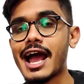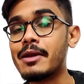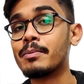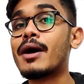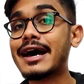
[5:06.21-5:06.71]

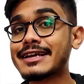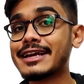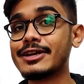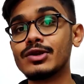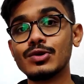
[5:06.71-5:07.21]
and
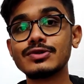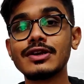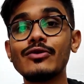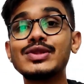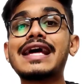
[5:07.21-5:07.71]
market those
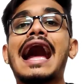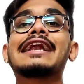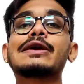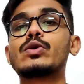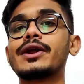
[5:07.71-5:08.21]
with
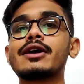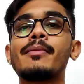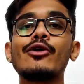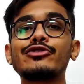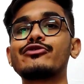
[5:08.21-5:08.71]
adequate
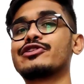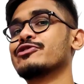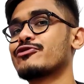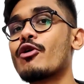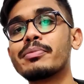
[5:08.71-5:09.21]
amount of
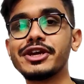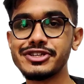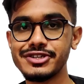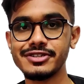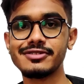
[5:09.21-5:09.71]

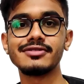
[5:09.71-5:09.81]
information.